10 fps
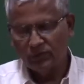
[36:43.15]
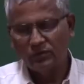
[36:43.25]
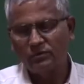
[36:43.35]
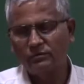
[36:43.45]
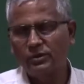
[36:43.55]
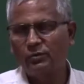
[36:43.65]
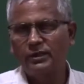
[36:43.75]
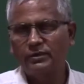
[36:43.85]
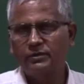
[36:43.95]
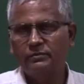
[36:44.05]
no,
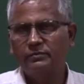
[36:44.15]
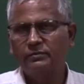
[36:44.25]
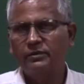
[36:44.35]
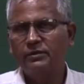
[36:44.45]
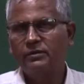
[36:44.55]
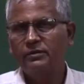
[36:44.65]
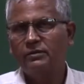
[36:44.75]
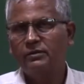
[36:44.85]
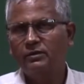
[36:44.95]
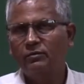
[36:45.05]
unit
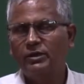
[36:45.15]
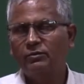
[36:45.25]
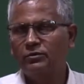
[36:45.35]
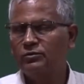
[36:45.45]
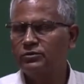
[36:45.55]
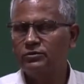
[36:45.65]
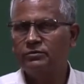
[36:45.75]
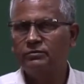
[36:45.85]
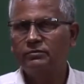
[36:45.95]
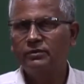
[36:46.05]
when you use